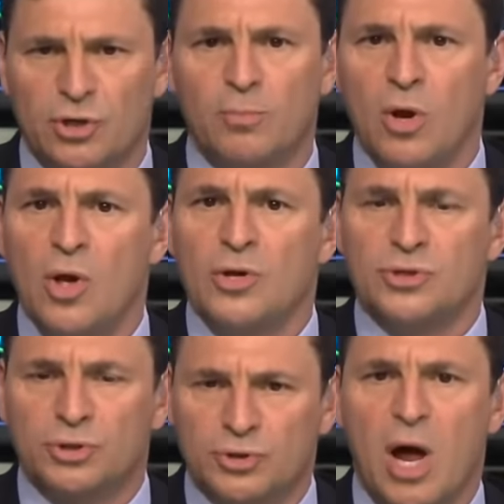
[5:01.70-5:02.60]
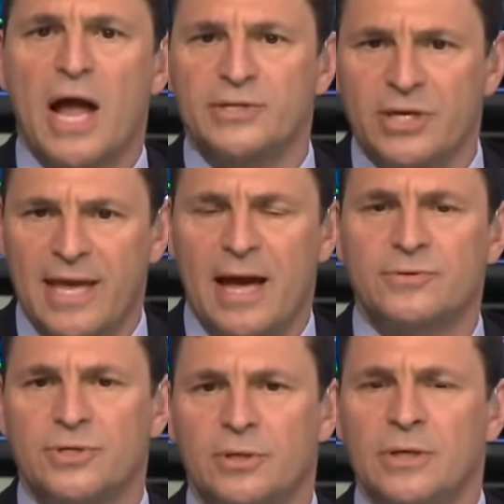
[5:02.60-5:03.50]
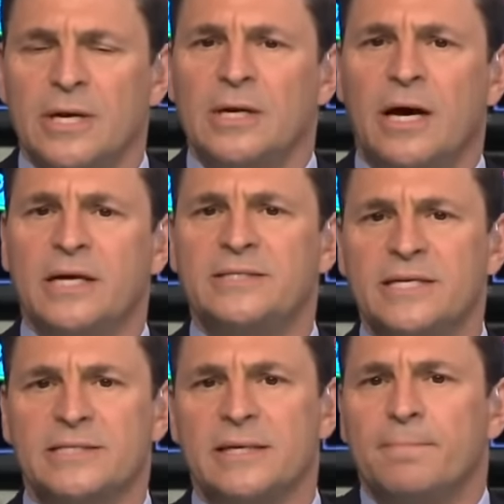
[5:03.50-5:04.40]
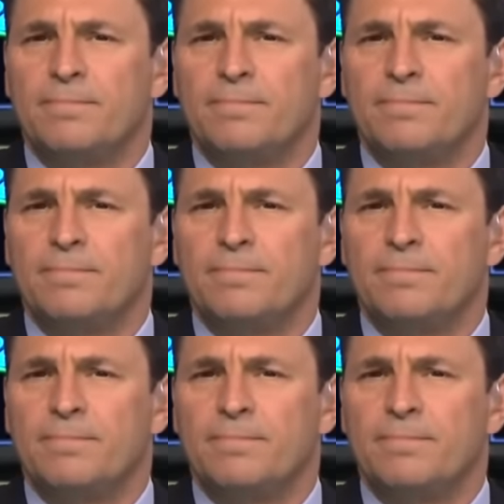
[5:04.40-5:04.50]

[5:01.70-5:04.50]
forced to sell the networks due to antitrust law.